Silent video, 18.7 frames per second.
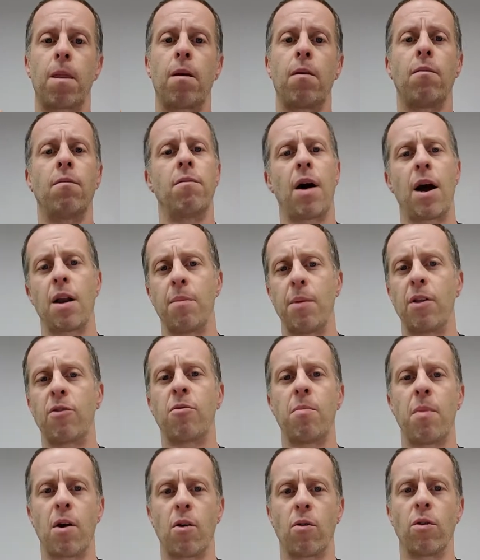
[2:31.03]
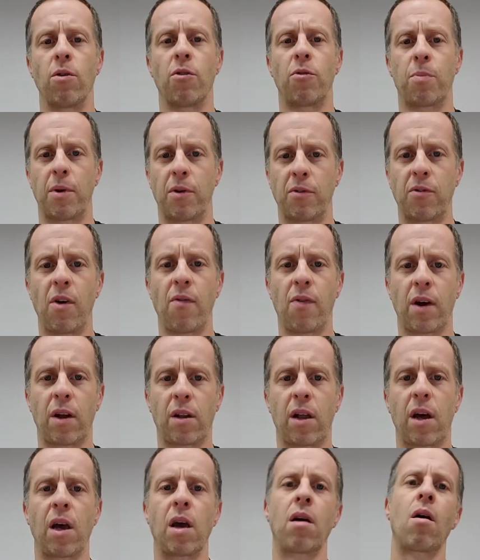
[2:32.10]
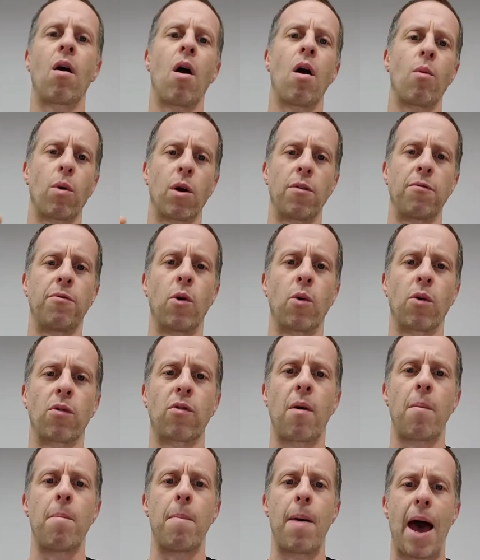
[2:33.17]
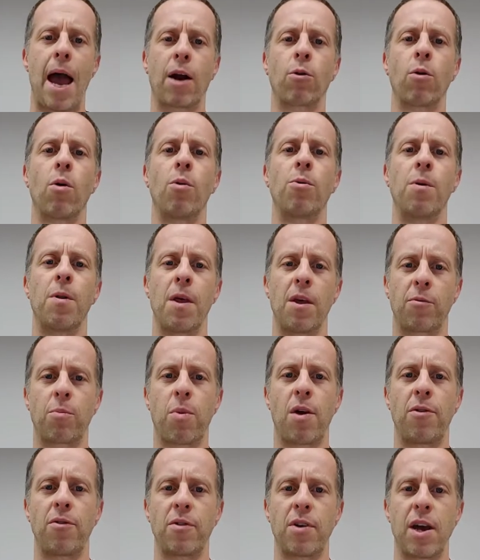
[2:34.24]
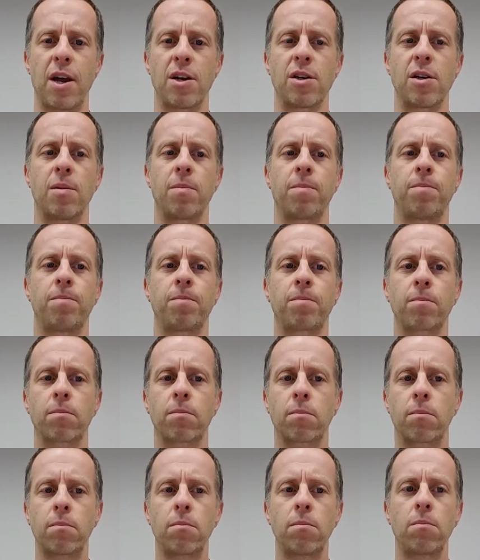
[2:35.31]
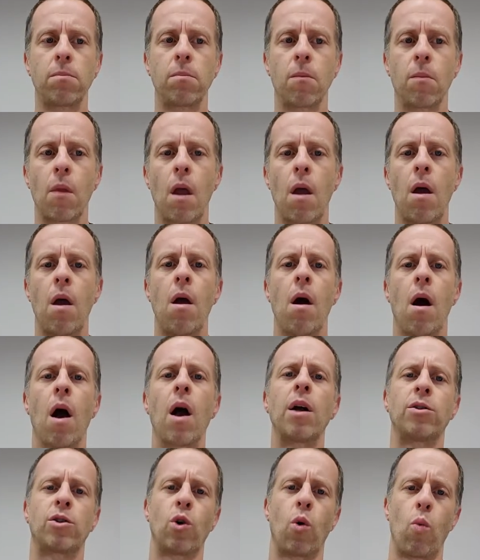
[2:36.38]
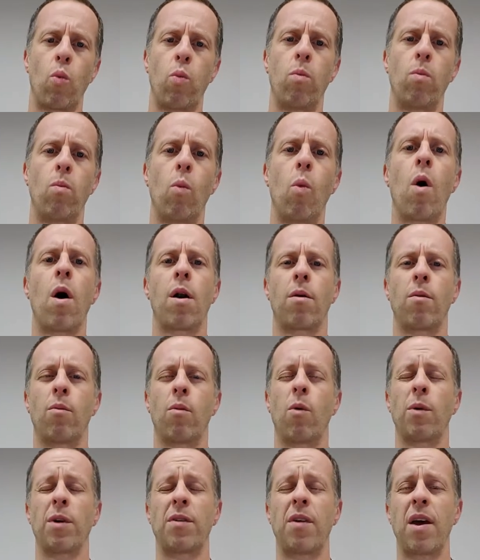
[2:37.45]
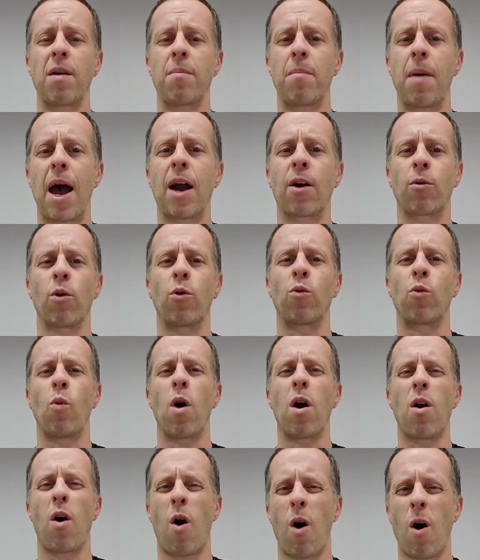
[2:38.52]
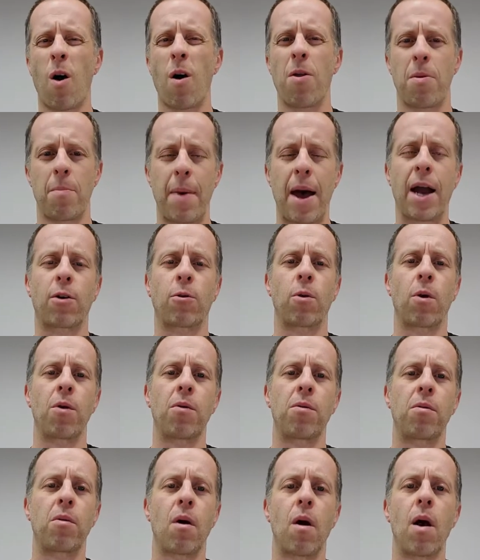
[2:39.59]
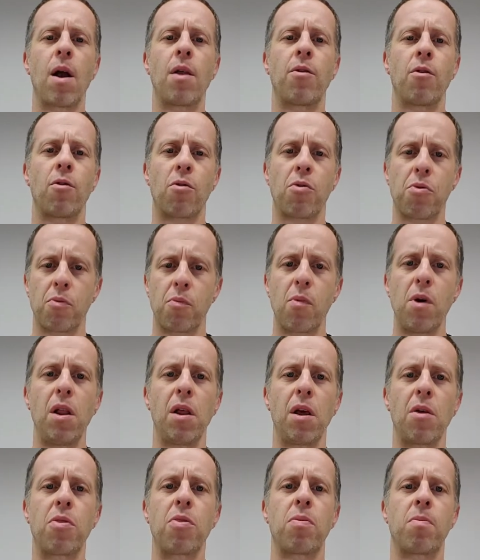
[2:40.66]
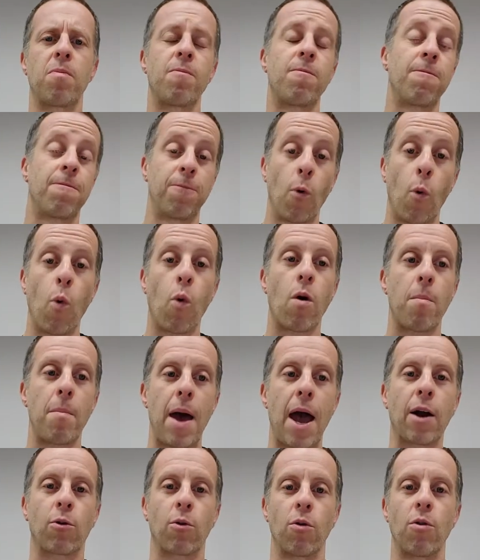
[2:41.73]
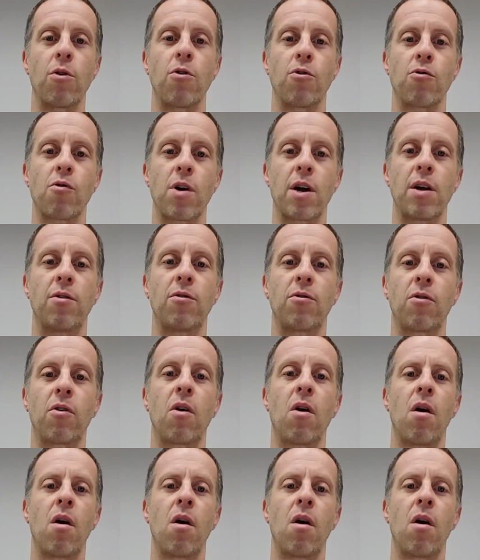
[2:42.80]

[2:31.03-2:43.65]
vitamins and minerals specifically. All right, we're going to focus on macros in this presentation. All right, so when we say macros, what are the macros? All right, there's really 4 macronutrients,